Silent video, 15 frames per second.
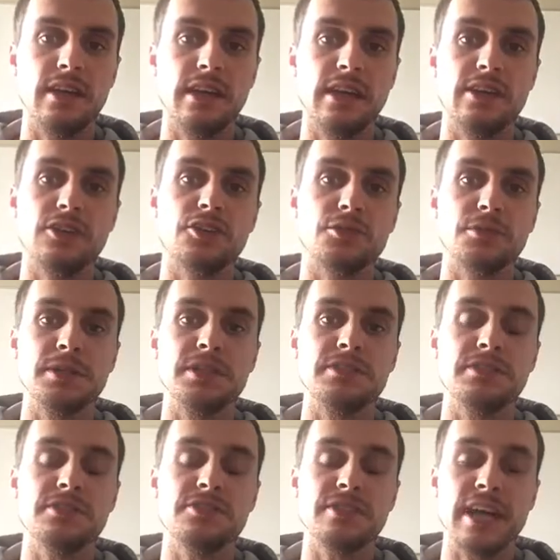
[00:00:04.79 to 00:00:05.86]

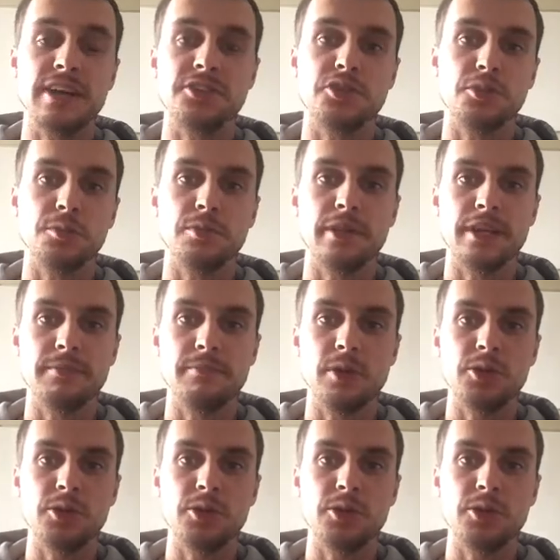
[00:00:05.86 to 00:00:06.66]
increased sagittal plane